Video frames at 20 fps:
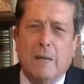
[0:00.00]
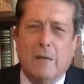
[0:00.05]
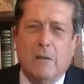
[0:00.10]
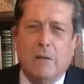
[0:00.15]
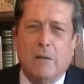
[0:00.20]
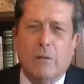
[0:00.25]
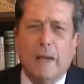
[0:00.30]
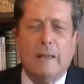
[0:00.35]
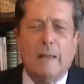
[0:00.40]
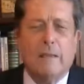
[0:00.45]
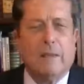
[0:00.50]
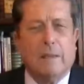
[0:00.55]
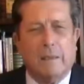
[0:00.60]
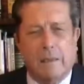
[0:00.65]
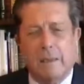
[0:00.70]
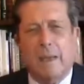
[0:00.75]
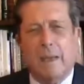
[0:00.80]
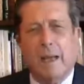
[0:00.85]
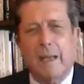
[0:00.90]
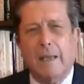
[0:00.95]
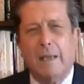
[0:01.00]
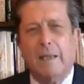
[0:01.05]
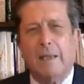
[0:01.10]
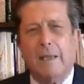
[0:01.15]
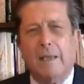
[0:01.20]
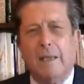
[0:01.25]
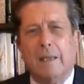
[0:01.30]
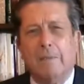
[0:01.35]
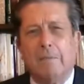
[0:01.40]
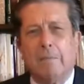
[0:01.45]
corrected, I
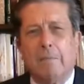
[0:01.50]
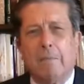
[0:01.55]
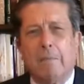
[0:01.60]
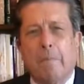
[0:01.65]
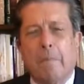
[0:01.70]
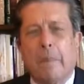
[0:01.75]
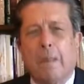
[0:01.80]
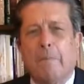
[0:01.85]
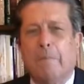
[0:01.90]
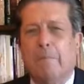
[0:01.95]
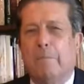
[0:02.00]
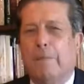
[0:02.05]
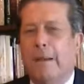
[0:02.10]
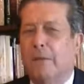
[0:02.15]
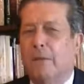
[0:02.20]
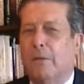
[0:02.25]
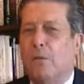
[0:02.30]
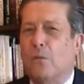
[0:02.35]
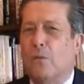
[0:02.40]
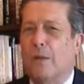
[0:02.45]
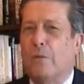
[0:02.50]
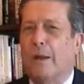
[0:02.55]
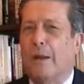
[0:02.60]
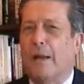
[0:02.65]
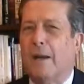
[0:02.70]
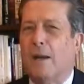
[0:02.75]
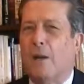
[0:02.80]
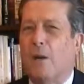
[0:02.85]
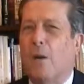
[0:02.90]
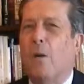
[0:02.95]
agree, but we
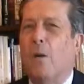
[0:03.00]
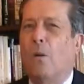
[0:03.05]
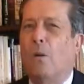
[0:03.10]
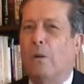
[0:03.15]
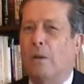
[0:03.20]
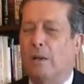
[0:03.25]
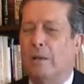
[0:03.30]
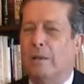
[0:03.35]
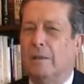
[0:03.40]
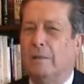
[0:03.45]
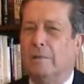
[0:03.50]
were all